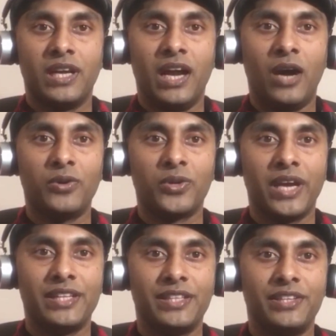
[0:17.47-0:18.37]
how to
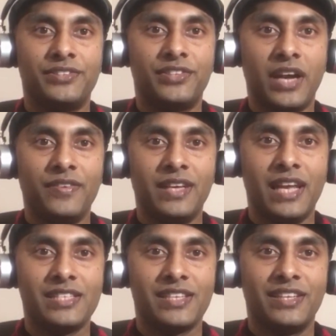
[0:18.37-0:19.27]
get the driving
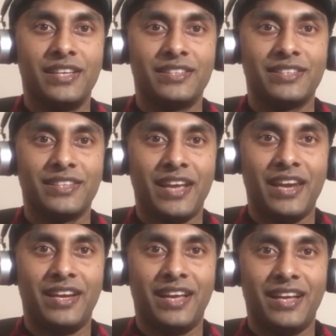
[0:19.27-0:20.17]
license in
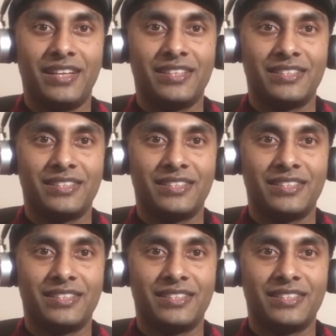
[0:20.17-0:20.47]
Canada.